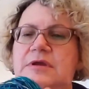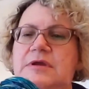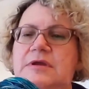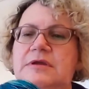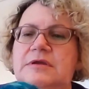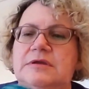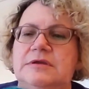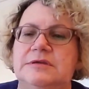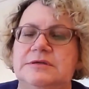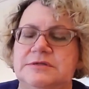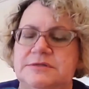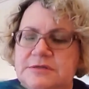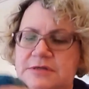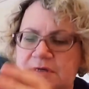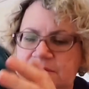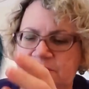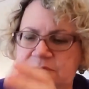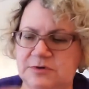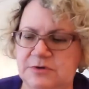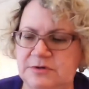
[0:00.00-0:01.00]
is
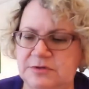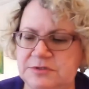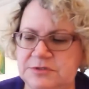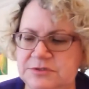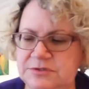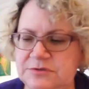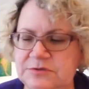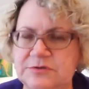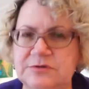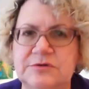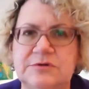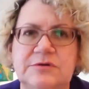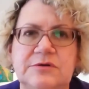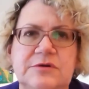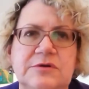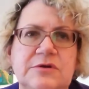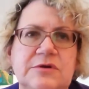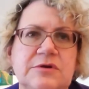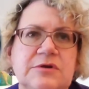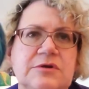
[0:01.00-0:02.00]
I'm going to
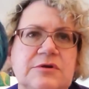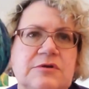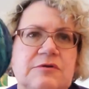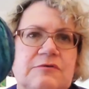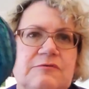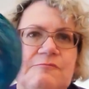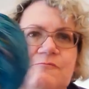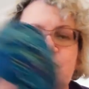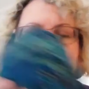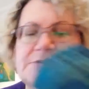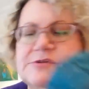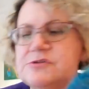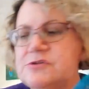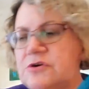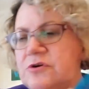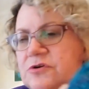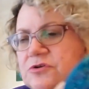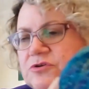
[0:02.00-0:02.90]
not